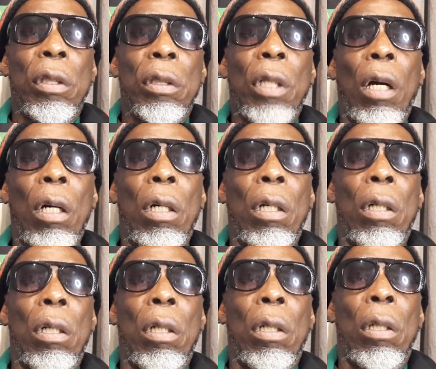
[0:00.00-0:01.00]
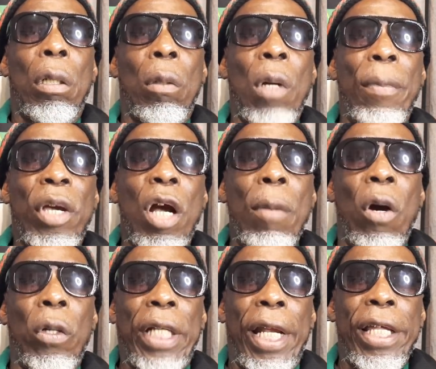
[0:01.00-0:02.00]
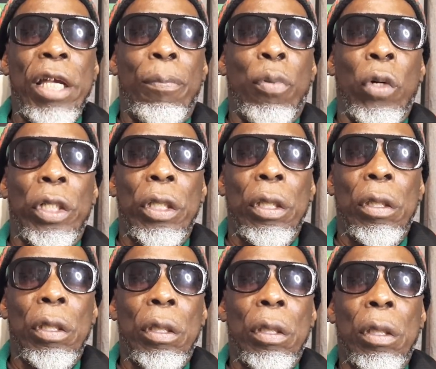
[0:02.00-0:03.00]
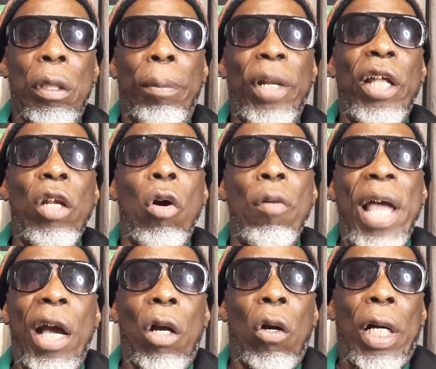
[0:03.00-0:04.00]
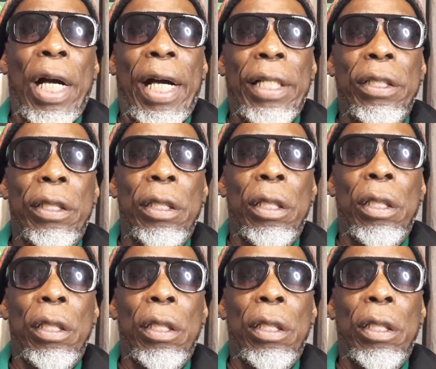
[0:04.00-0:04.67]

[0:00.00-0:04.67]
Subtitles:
So, when I come out of the airport, I don't know me I go cause